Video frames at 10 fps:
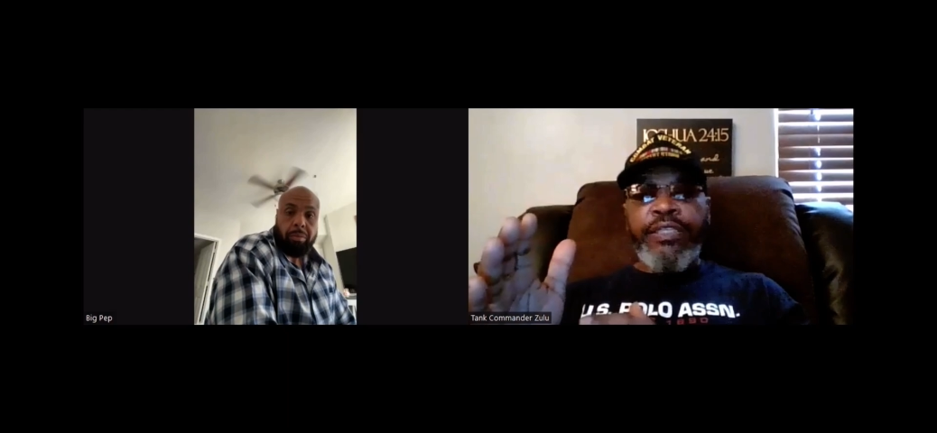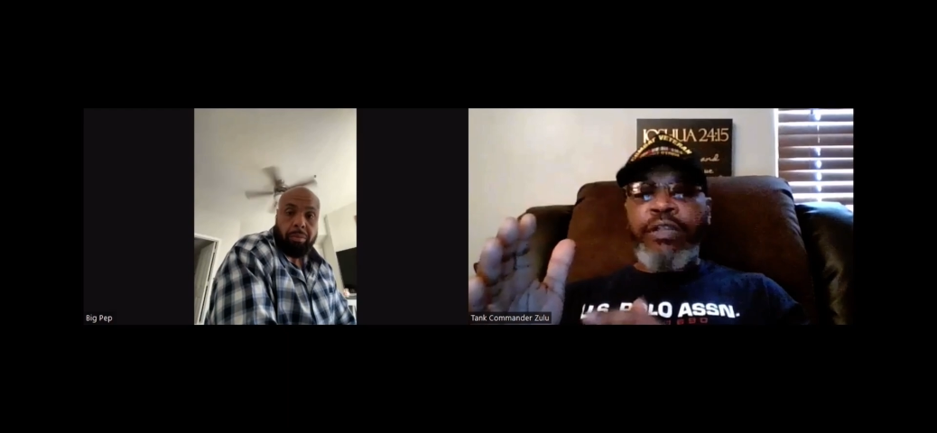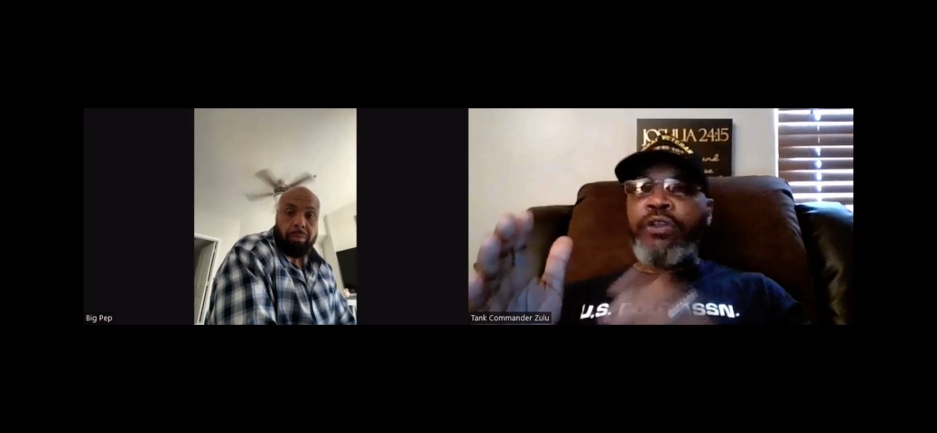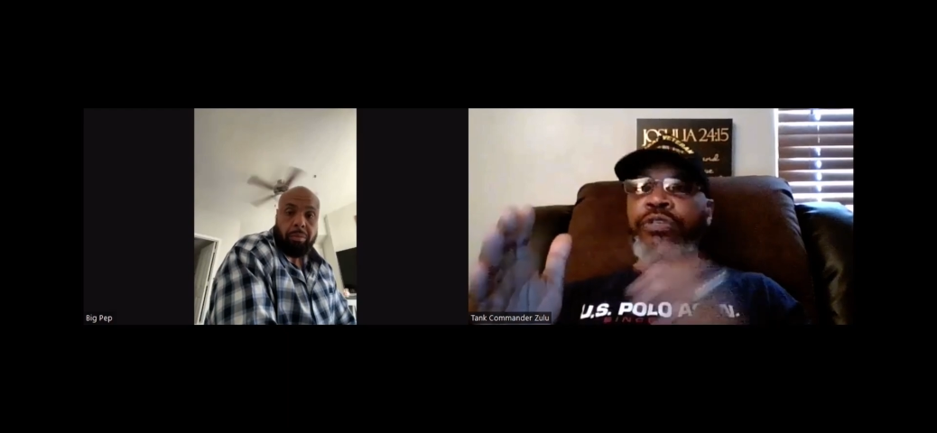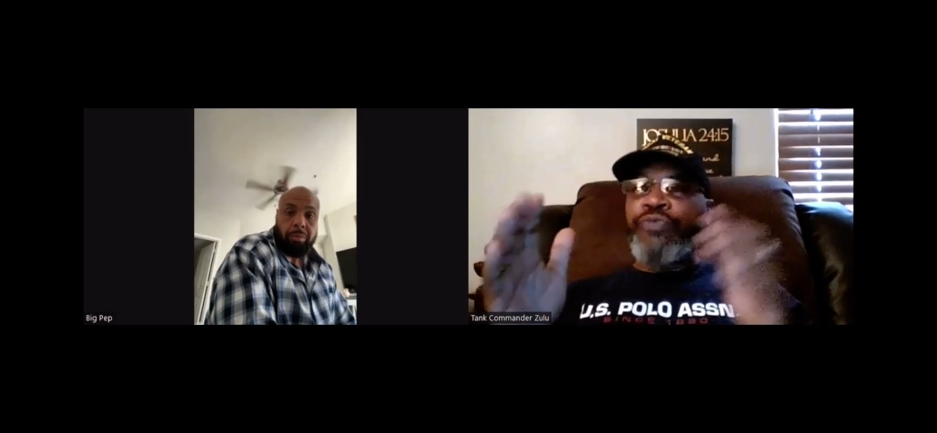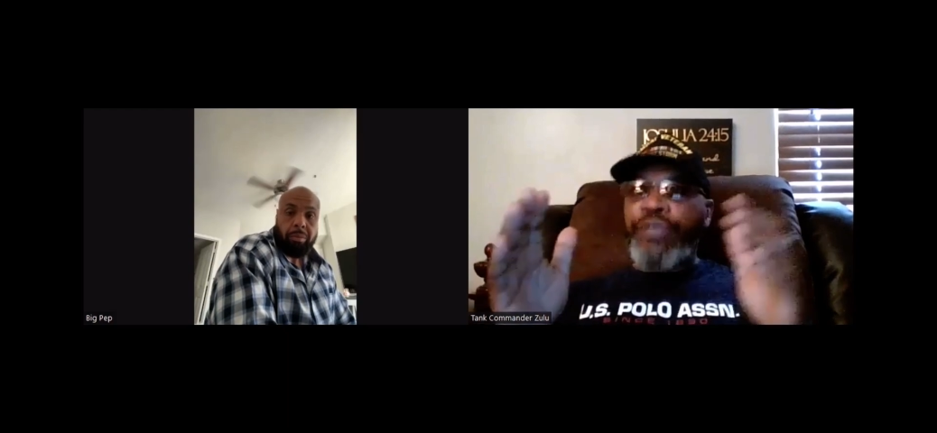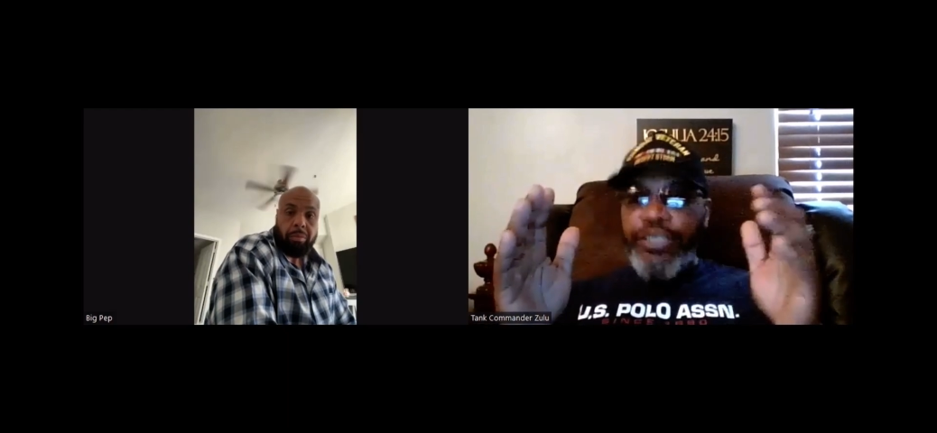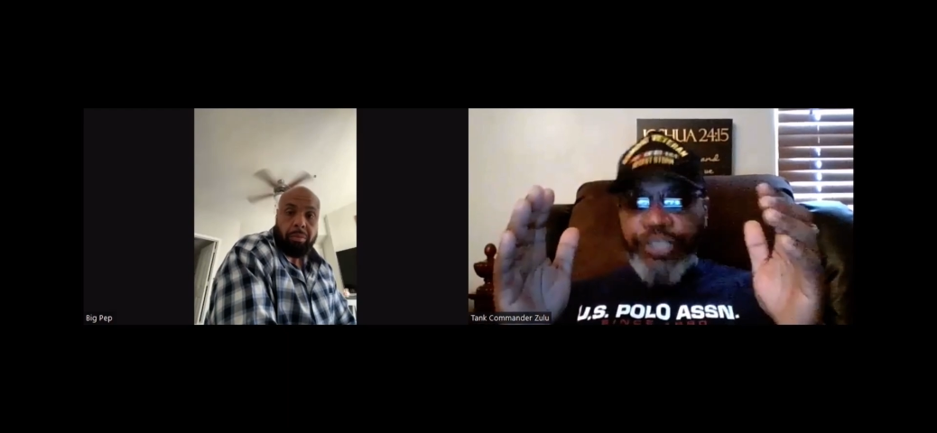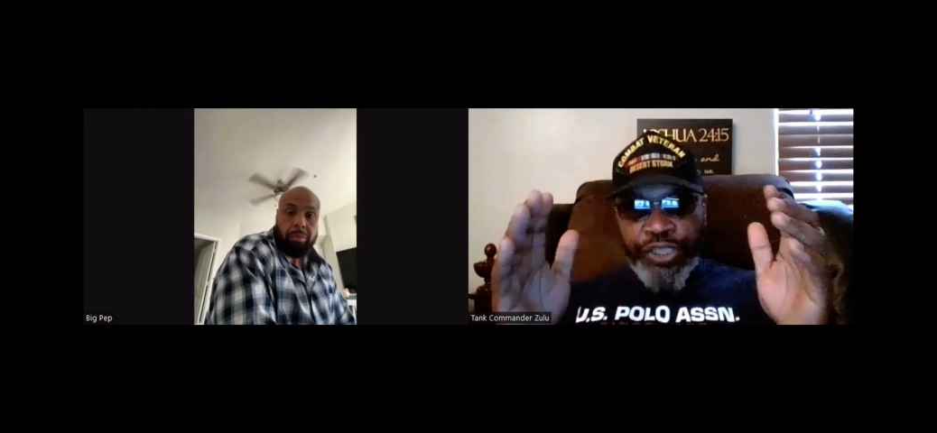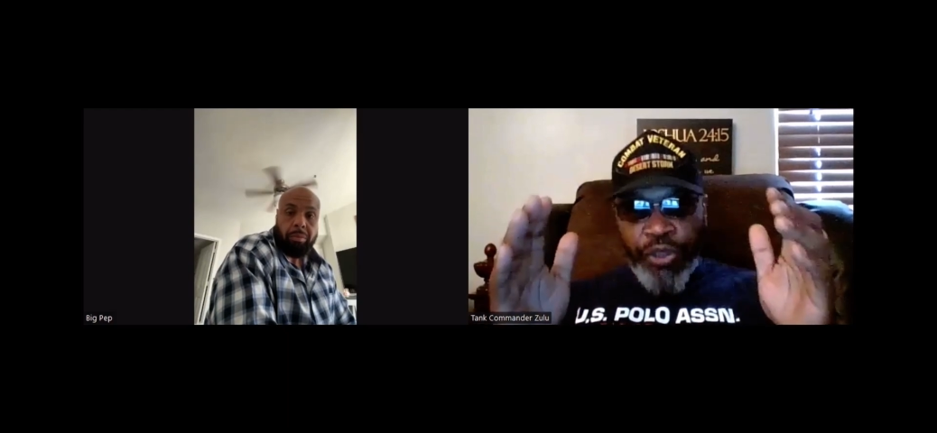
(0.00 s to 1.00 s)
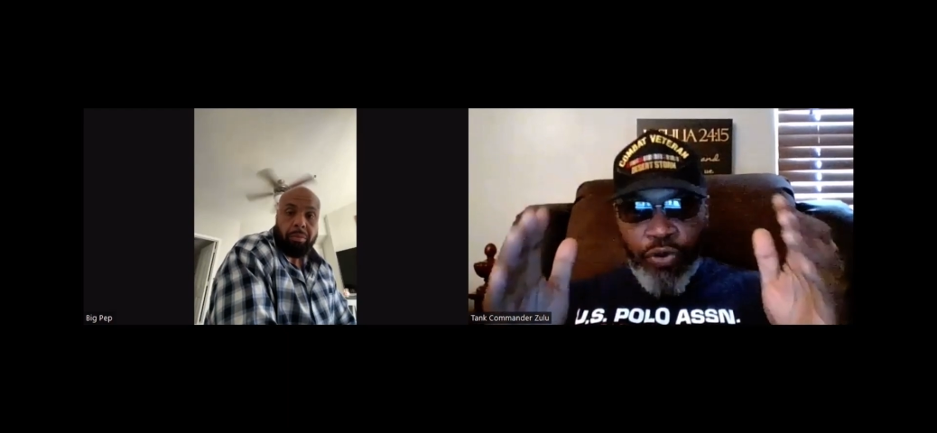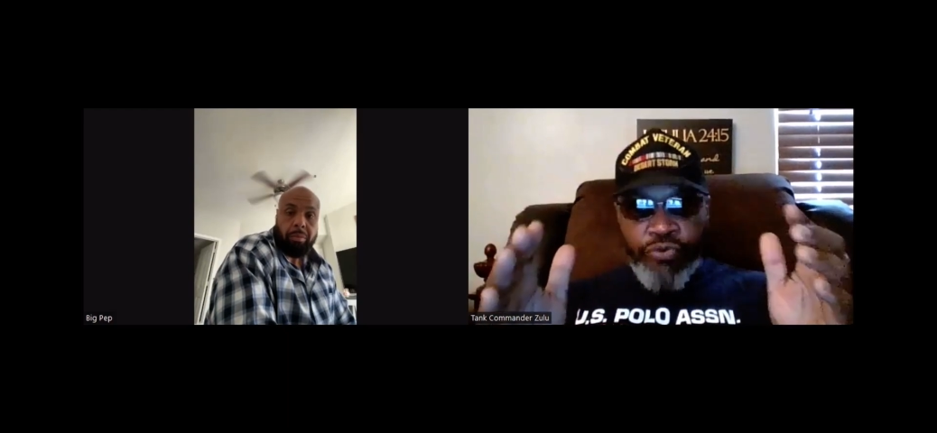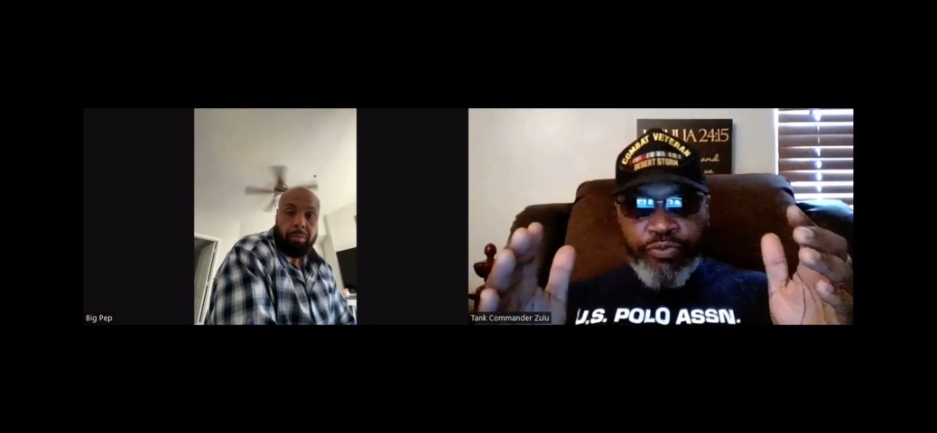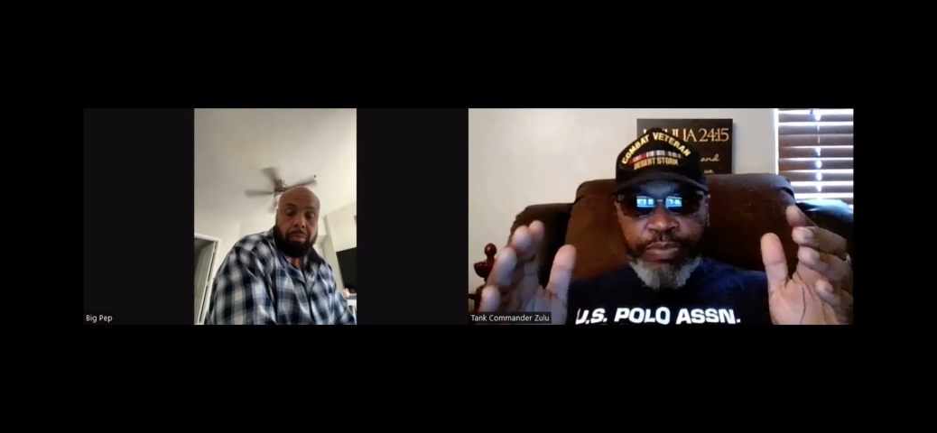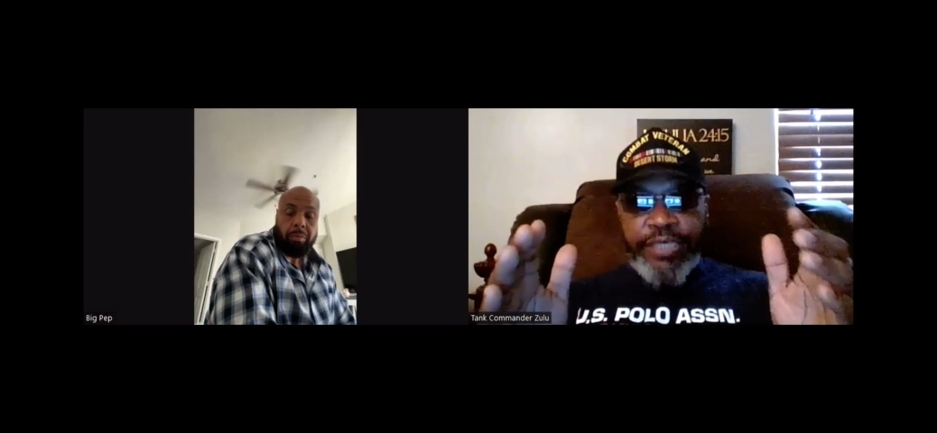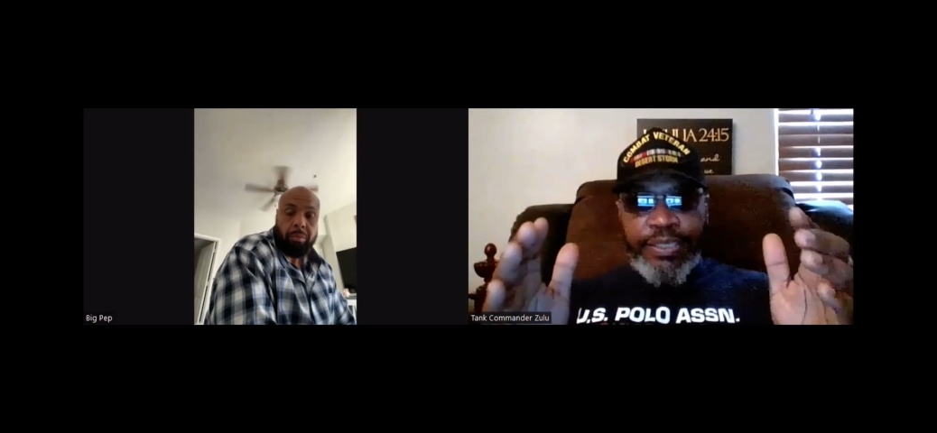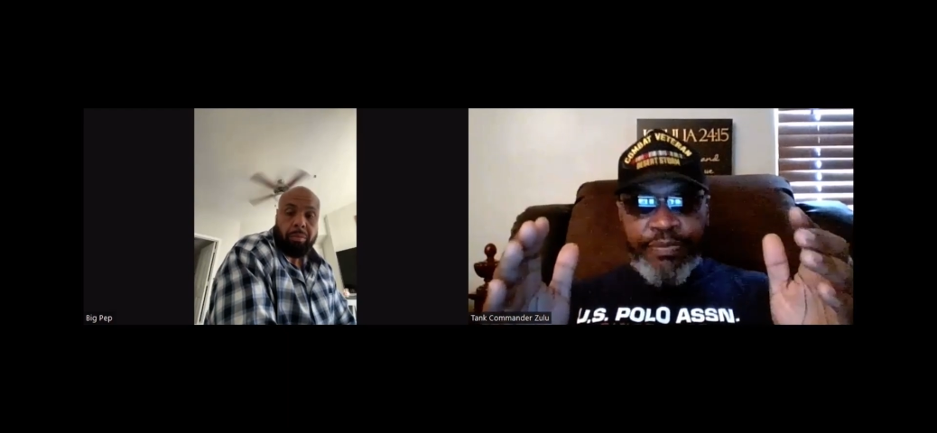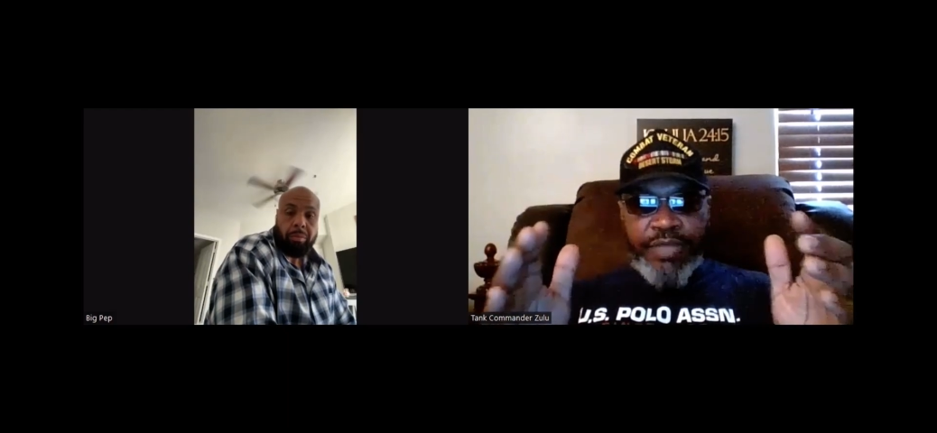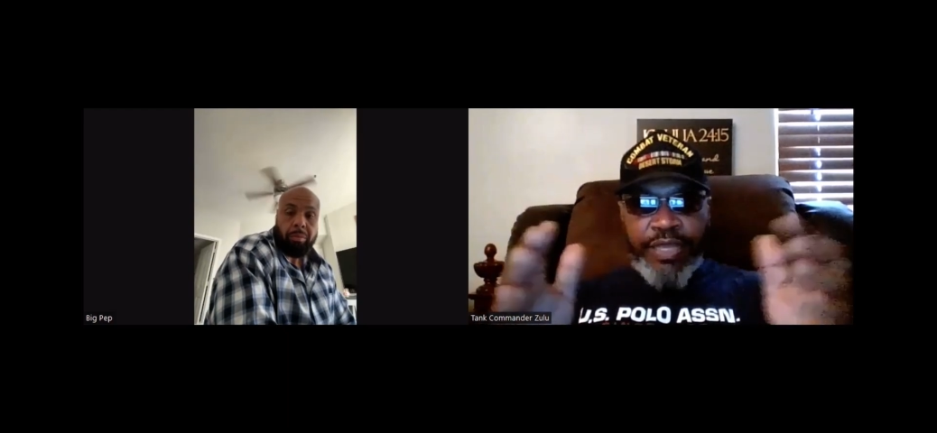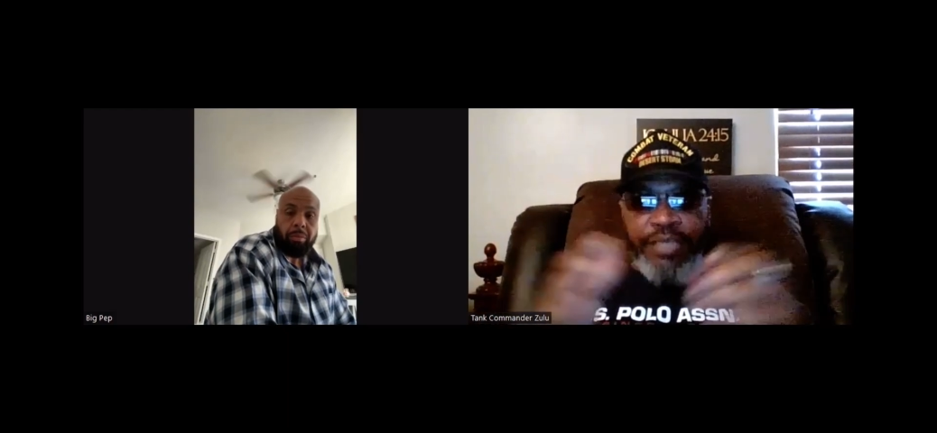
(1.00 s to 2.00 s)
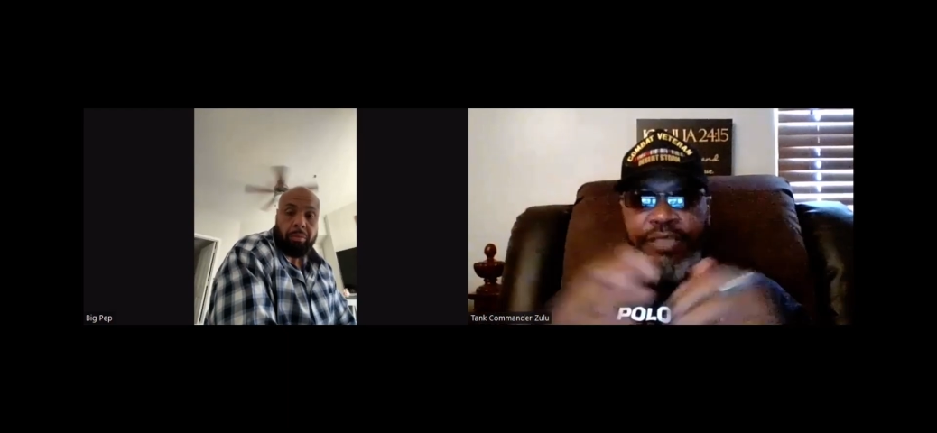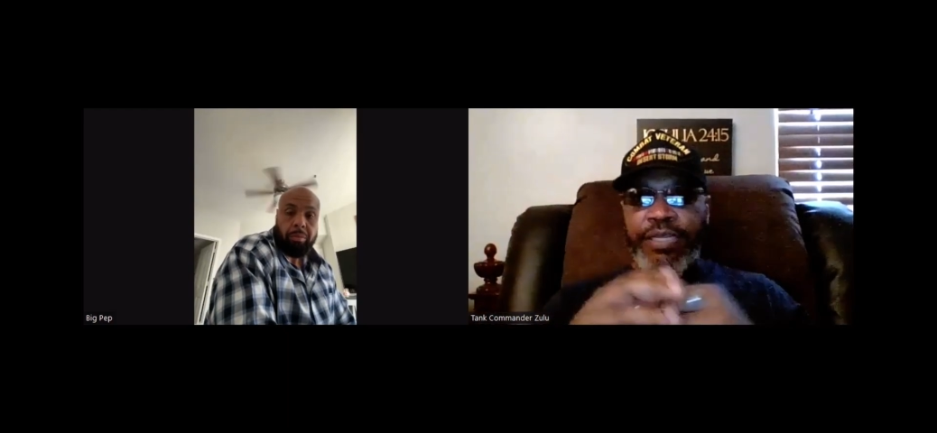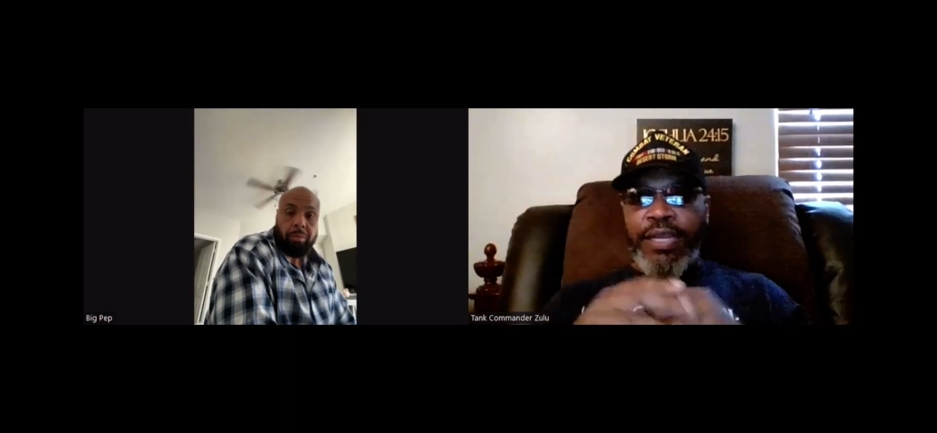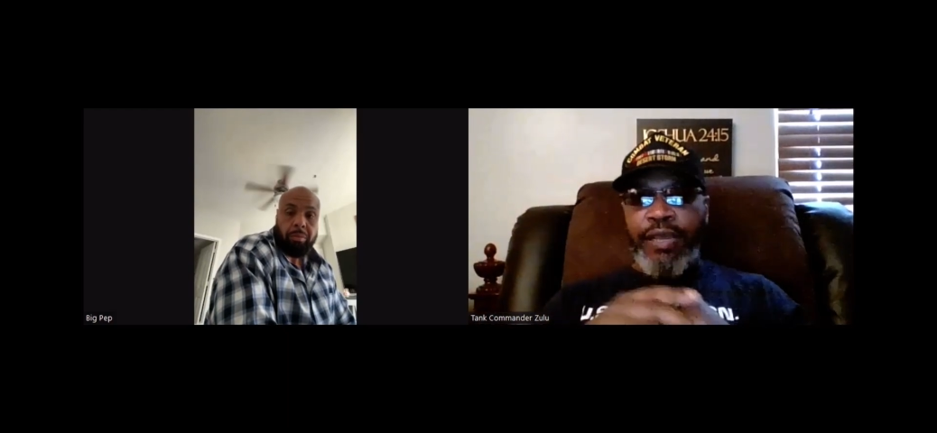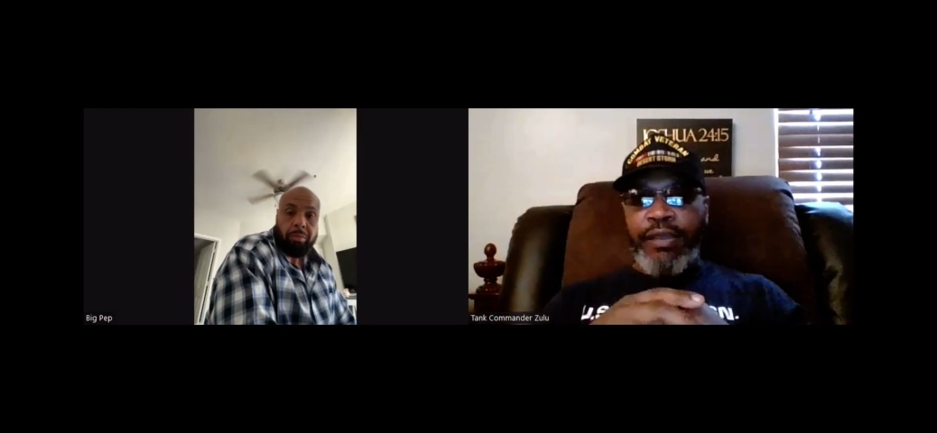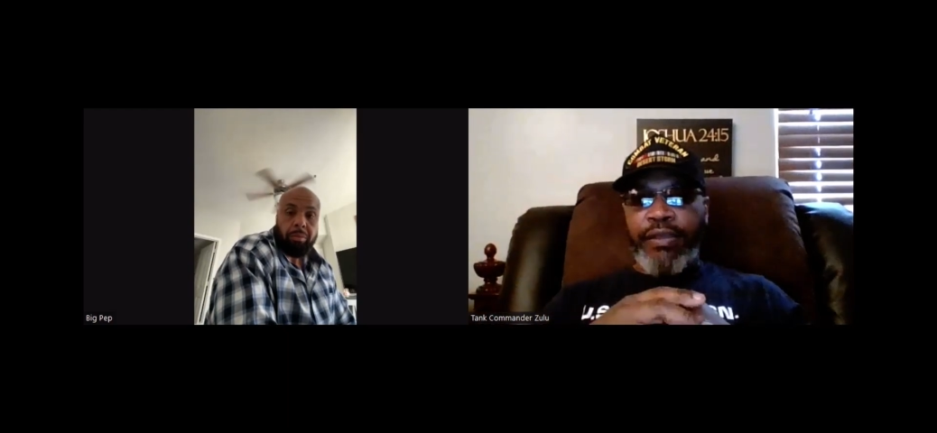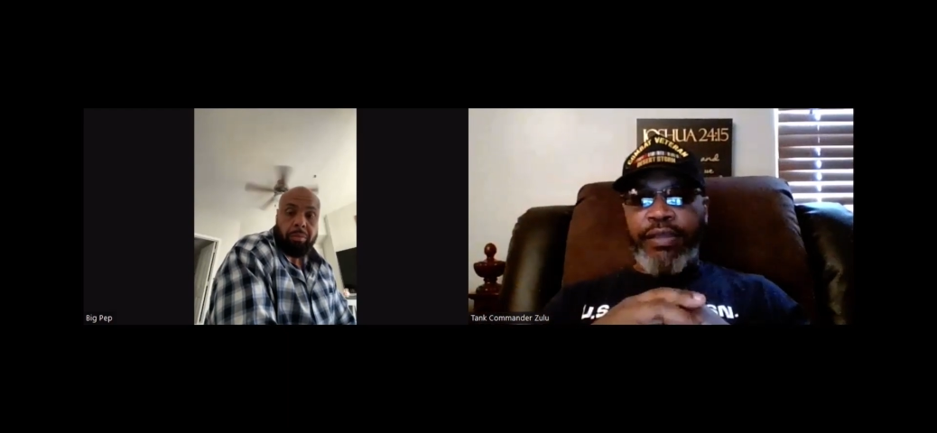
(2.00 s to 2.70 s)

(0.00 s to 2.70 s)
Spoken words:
Lord, you really showed me some things in there.